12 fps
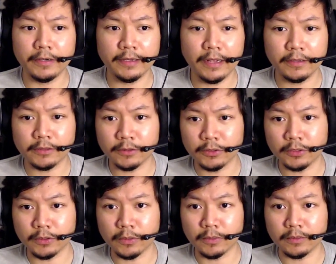down the
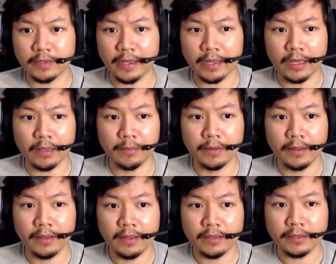social tab,
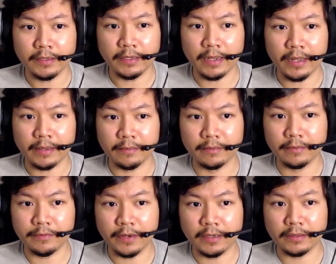you got
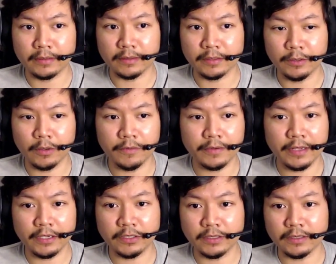friends,
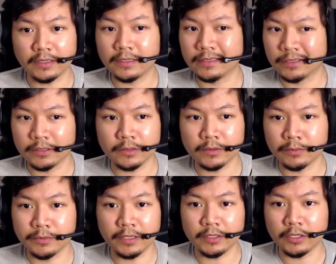notifications. It's just
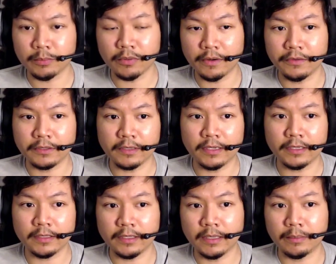really your preference. I like
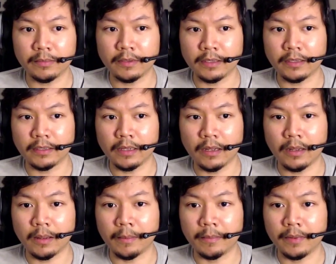to keep the
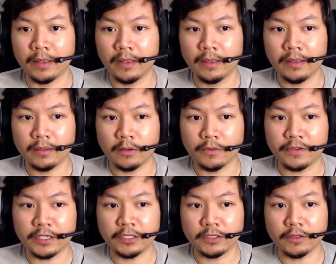
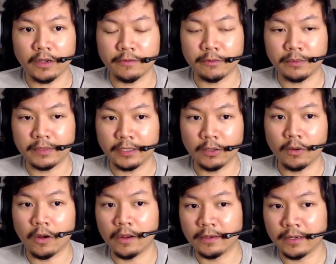notifications on for when they go
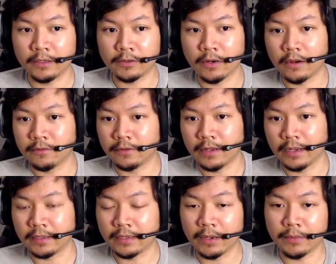online or
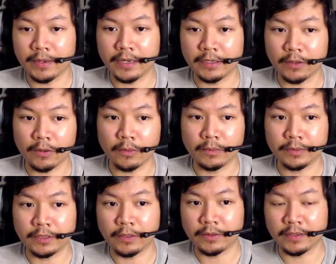offline. That way I know
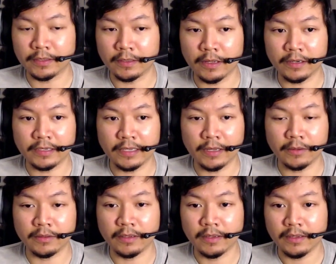they're logging out
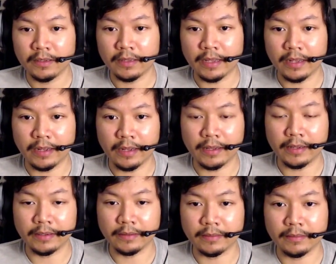and